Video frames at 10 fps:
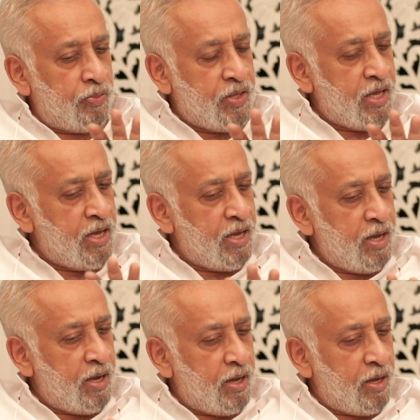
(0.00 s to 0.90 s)

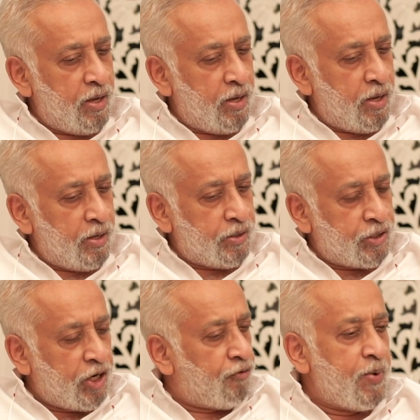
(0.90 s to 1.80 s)
the
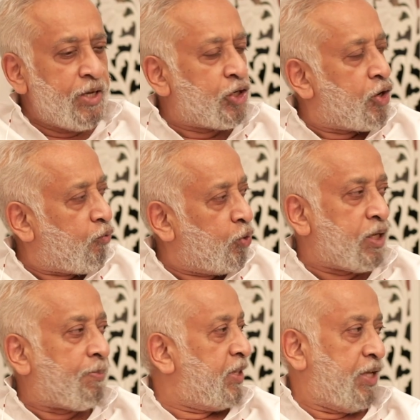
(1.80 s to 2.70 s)
Chief Minister of
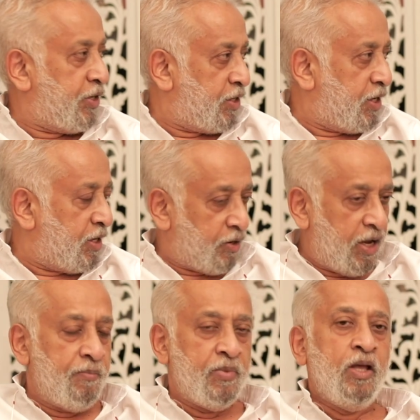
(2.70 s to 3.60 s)
Uttar Pradesh. Okay.